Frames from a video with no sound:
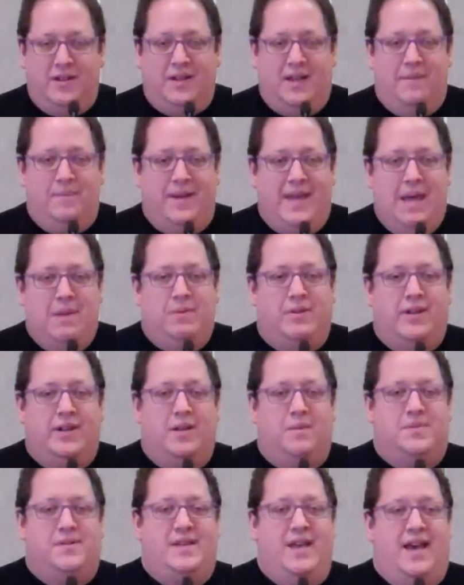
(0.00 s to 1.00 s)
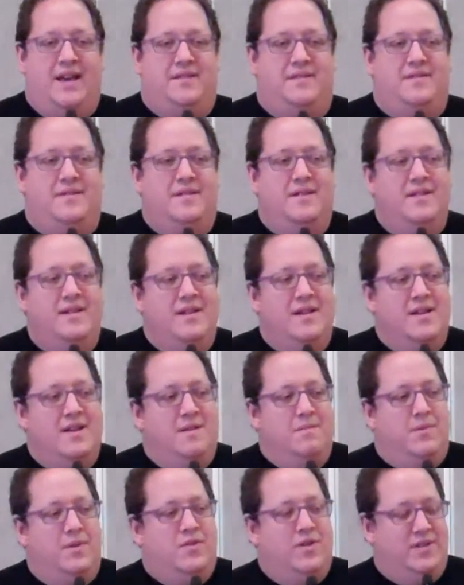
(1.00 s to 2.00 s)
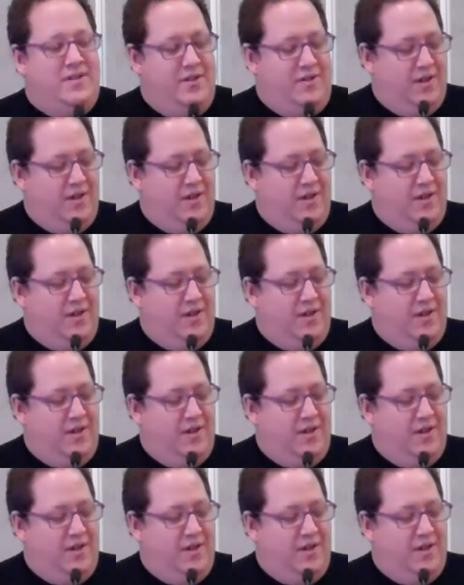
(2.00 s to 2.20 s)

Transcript: became a little obsessed, because